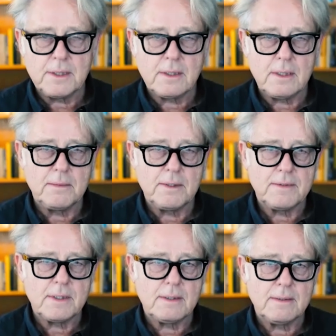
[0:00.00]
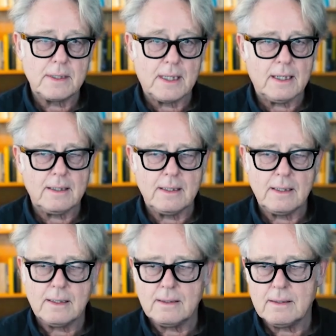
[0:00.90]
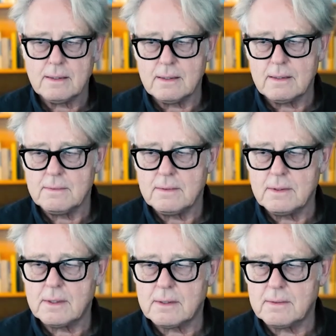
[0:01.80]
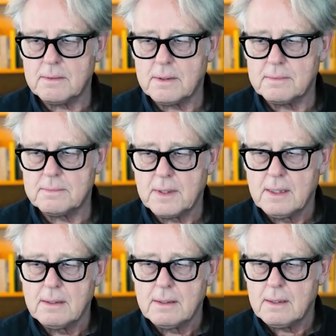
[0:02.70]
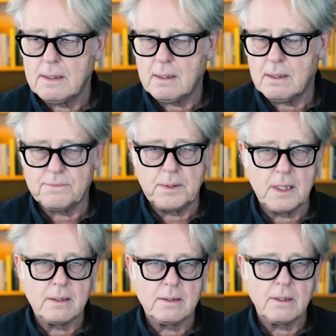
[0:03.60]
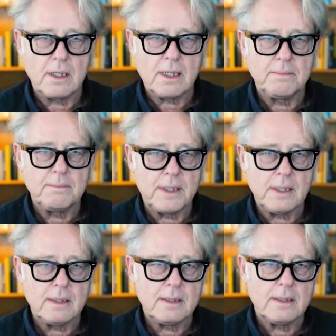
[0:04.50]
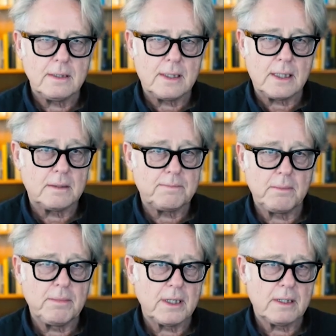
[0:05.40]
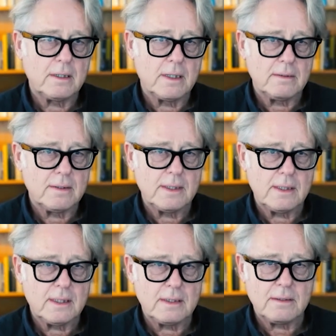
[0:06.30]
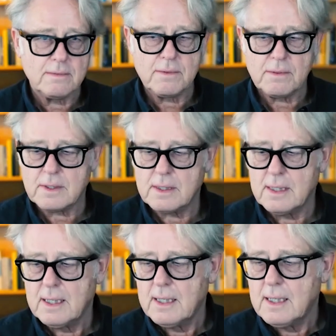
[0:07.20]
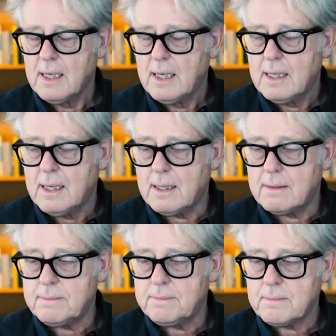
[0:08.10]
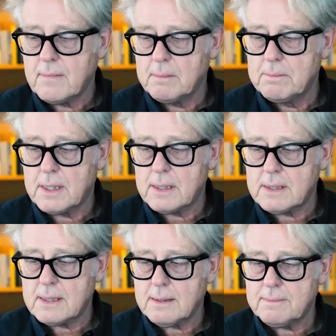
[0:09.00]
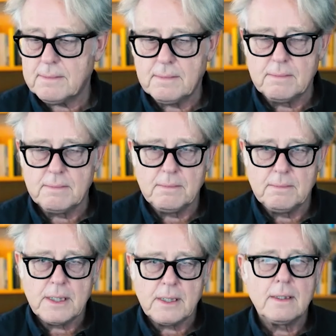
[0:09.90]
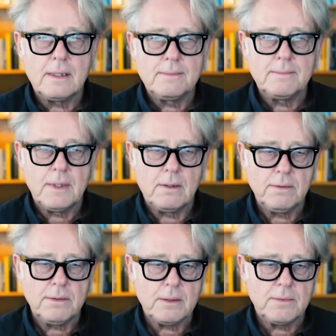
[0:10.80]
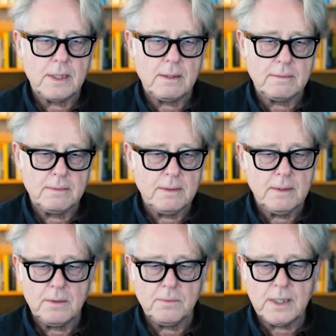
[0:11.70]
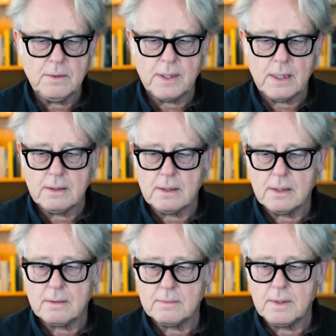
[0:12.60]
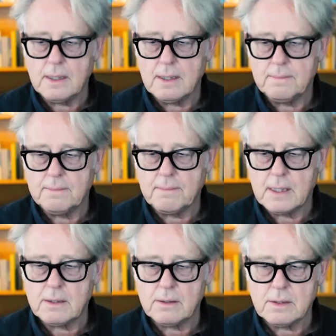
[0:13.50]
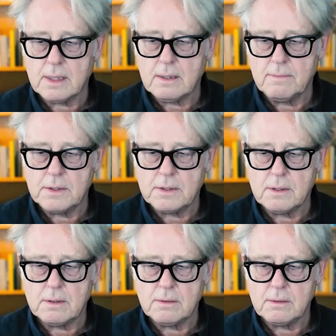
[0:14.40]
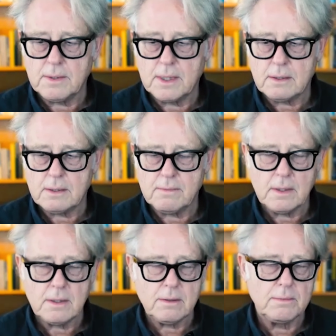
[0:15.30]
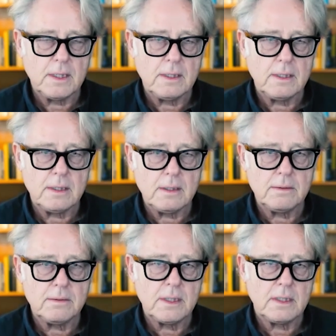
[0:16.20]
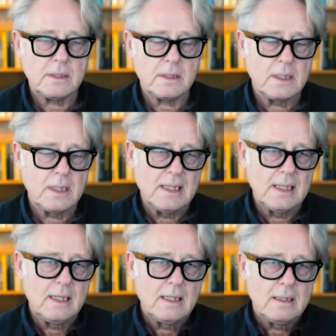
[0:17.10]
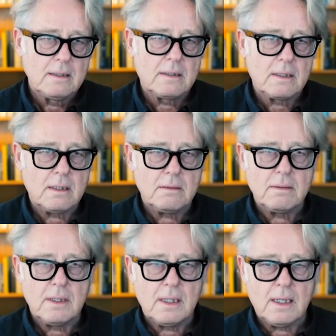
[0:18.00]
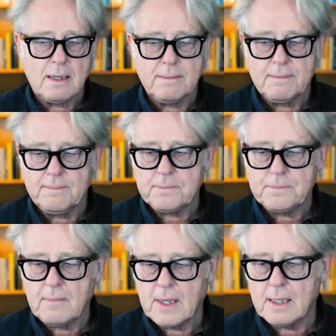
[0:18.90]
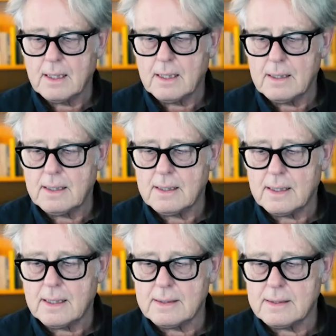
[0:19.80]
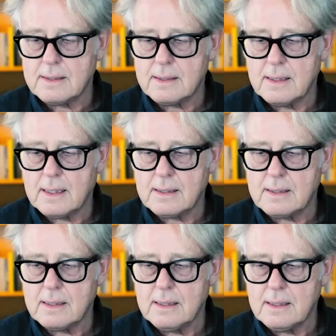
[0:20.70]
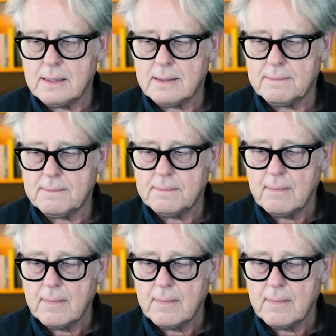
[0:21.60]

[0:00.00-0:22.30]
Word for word: team of, a, again, a, a you know, a, a, half billion dollar company and, and, that is public, you know, and, yeah. and so forth um, but um, but uh, the whole thing we, it went well. You know, um, I took that division to about 72 million in two years. So um, and and and the um,